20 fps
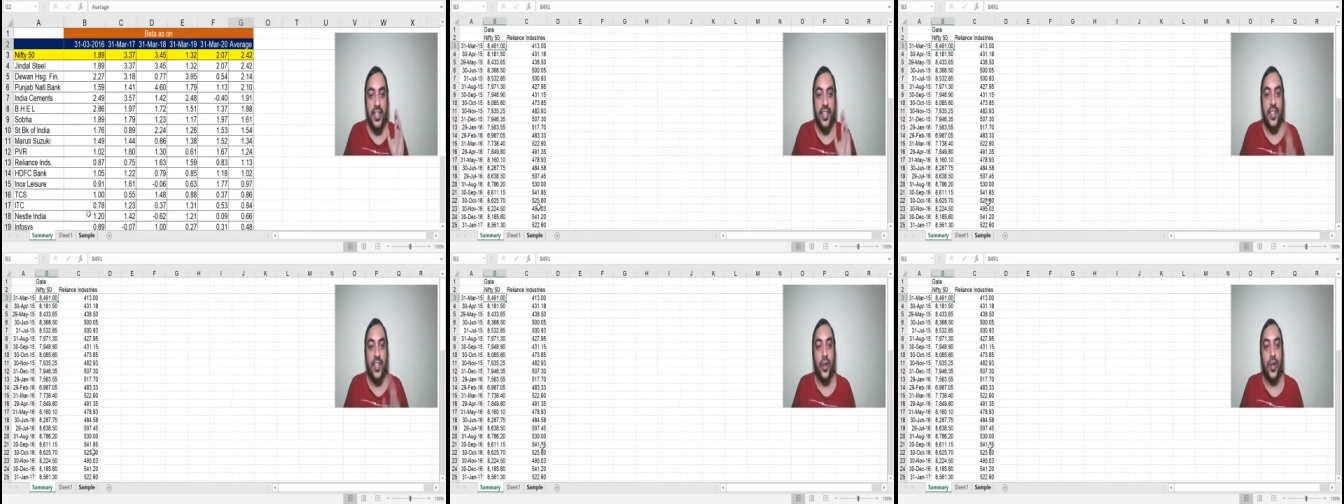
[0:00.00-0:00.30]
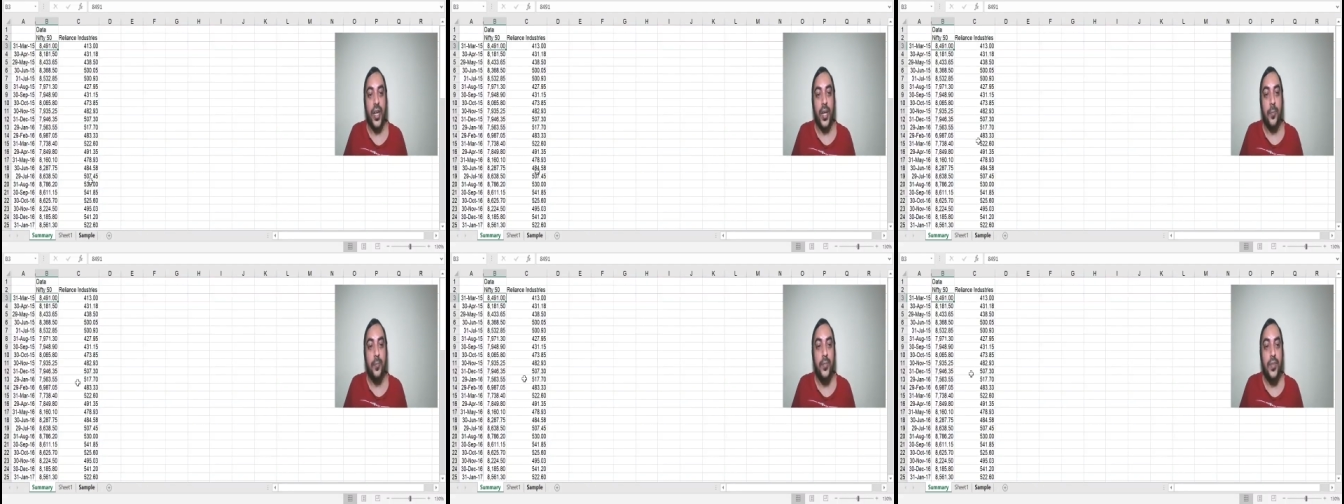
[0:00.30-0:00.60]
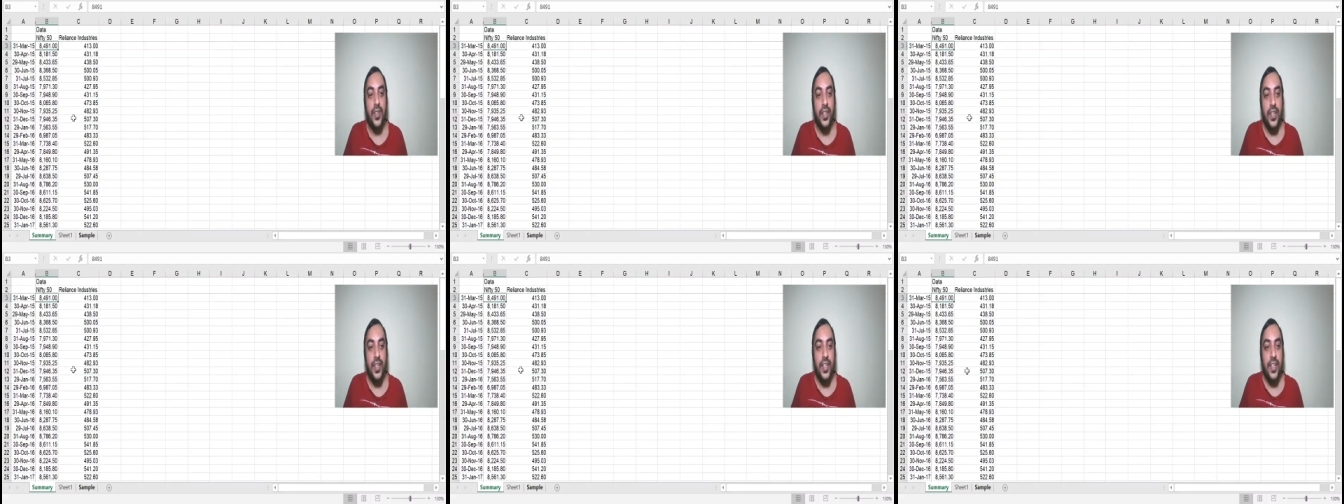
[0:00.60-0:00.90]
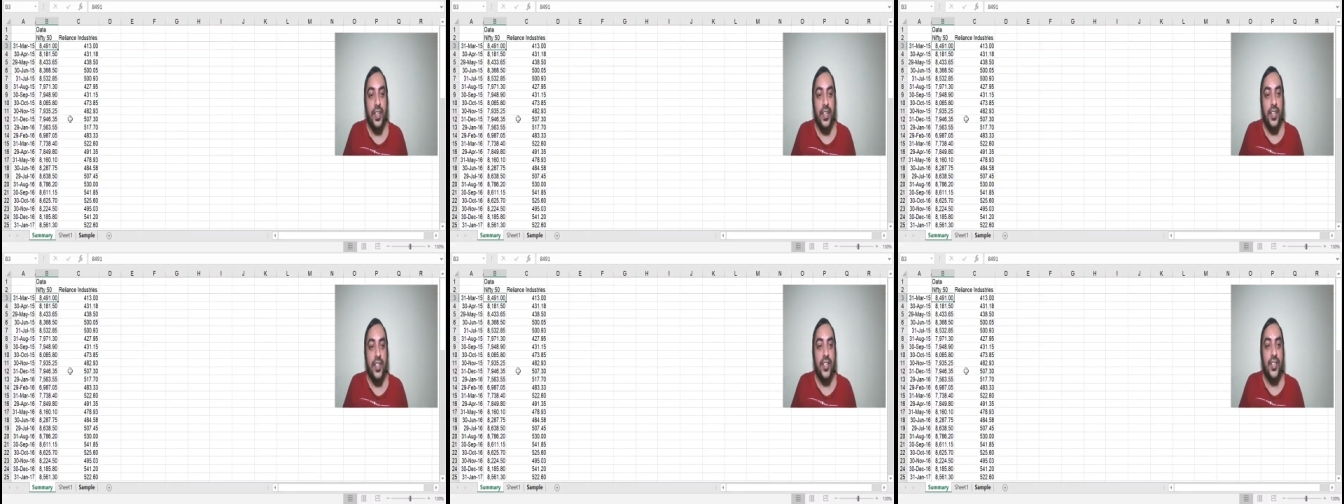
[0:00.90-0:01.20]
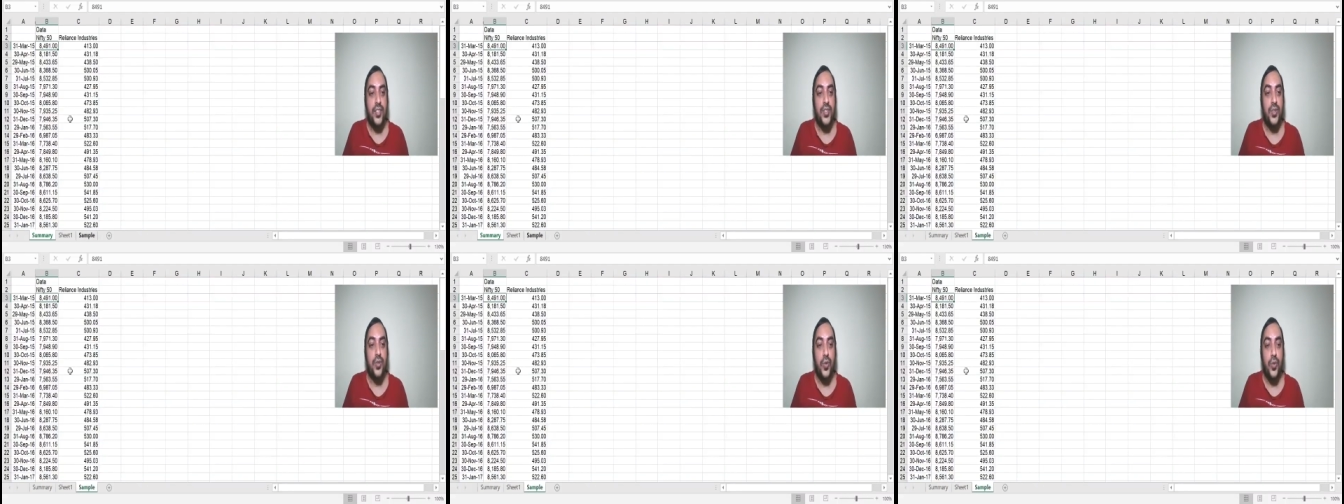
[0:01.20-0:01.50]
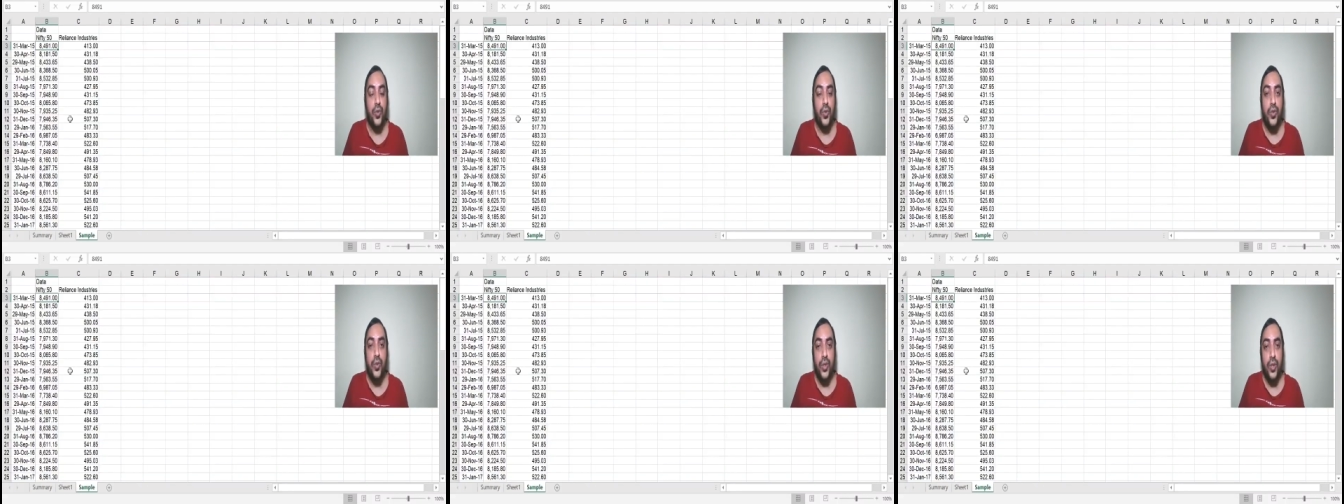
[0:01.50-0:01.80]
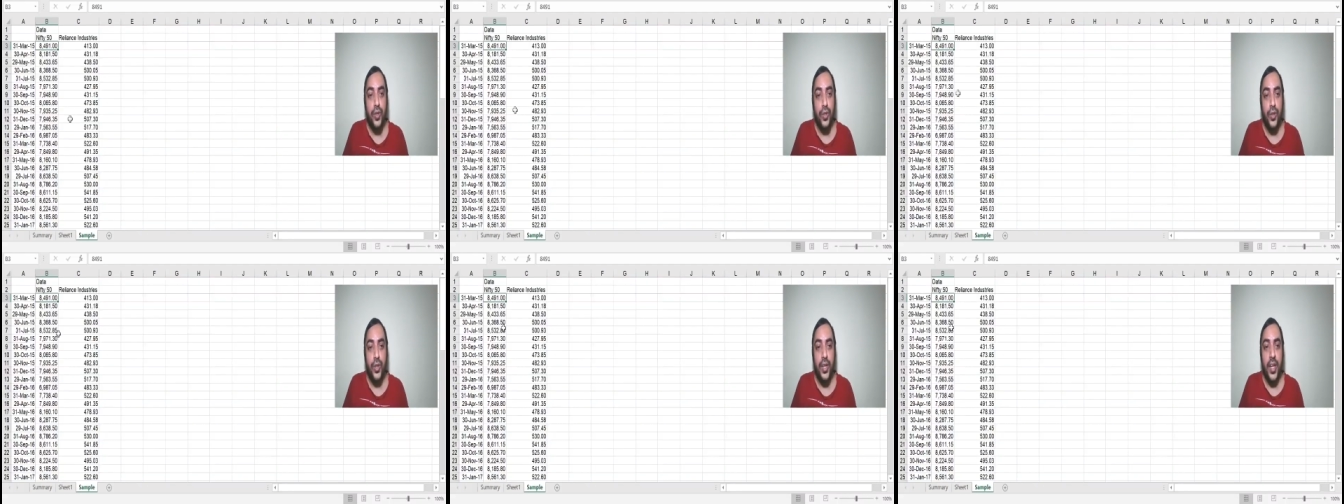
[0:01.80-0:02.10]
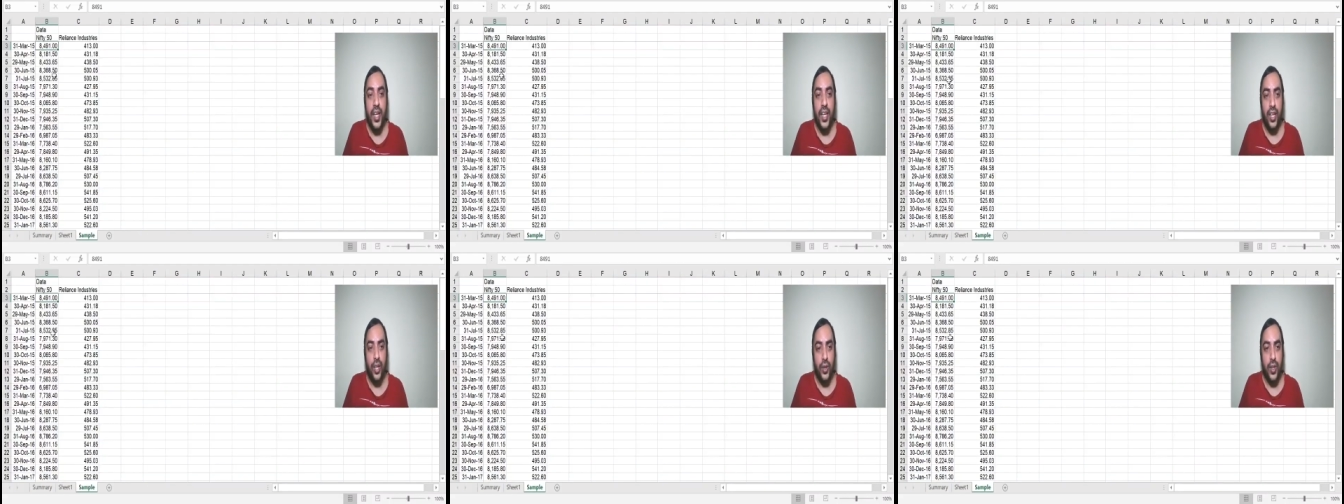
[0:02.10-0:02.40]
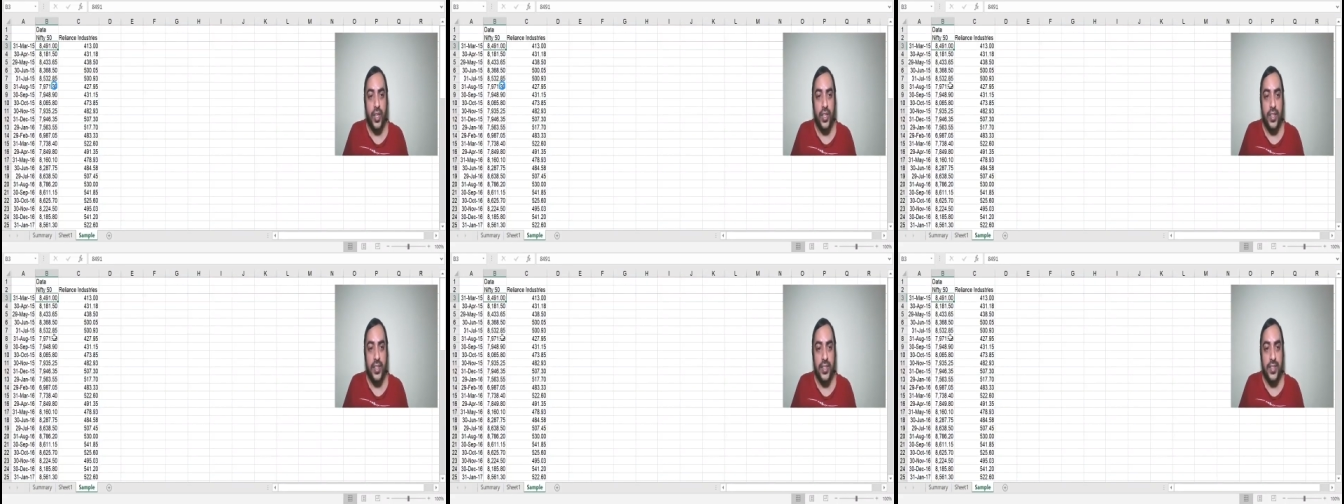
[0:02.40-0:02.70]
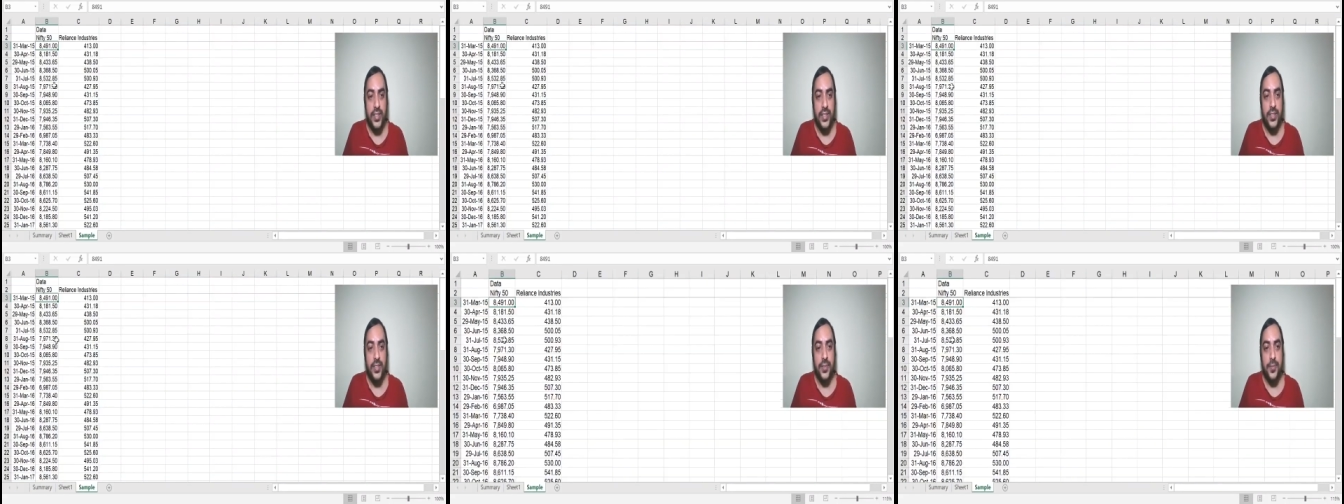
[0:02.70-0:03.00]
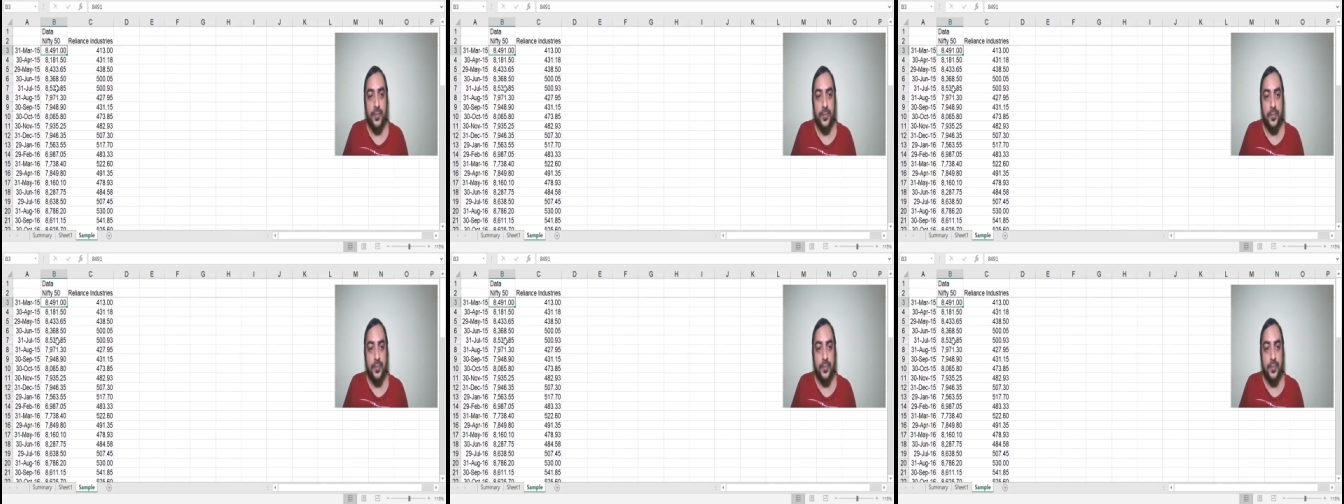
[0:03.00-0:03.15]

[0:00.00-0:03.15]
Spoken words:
Okay, so take a look at this.